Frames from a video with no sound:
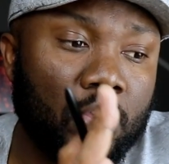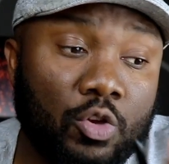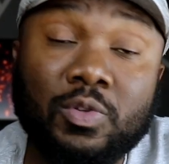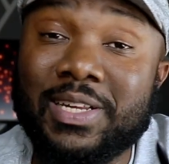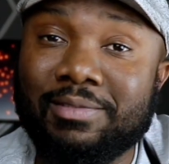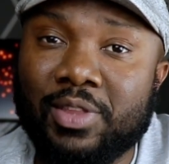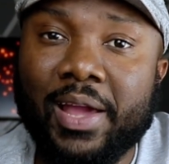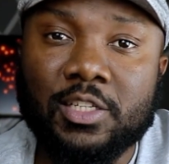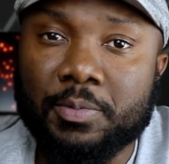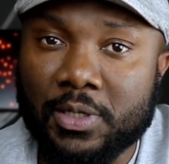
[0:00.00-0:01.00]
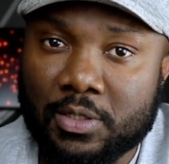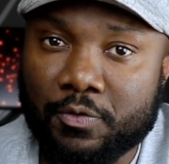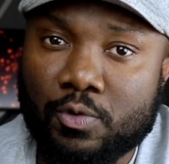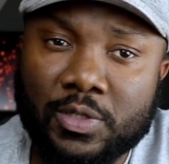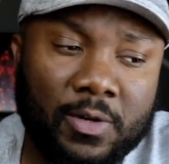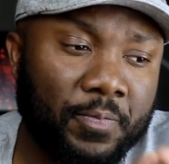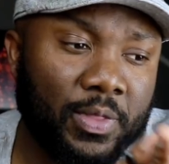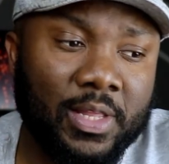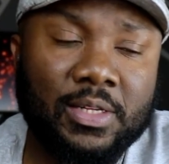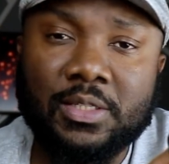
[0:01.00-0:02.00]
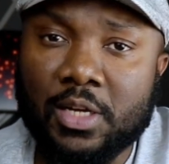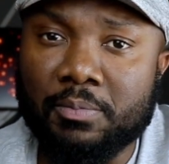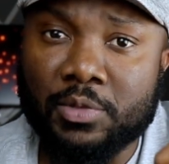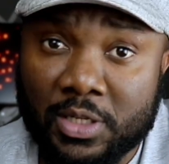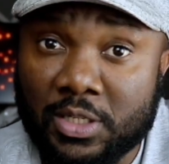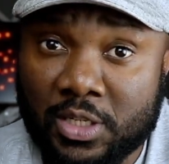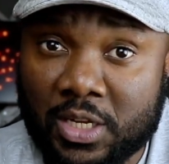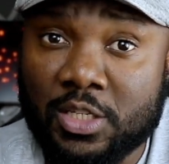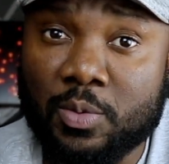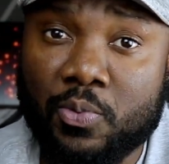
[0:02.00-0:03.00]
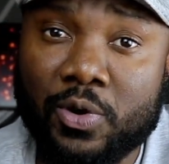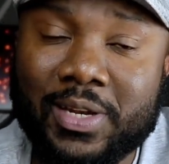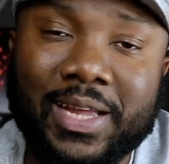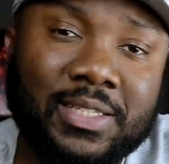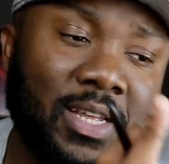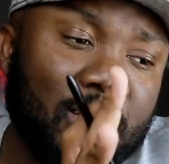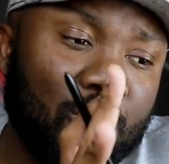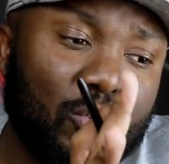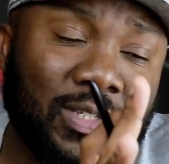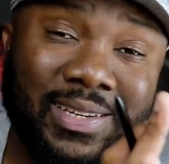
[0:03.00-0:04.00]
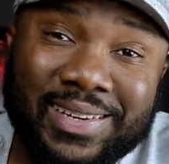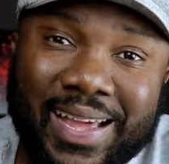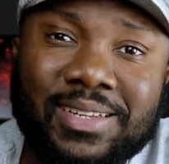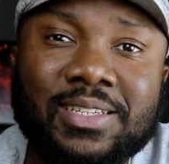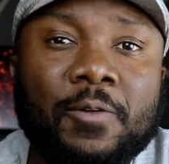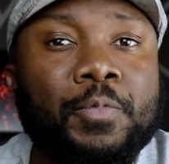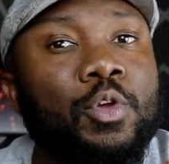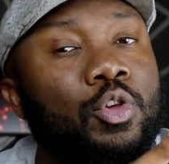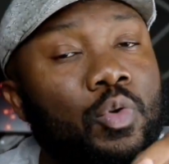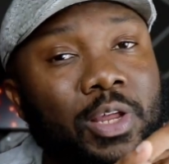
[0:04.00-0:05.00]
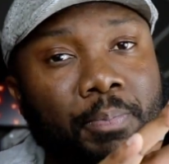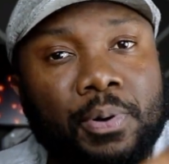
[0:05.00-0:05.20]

using DeX, because of course this does support DeX. Using DeX, you can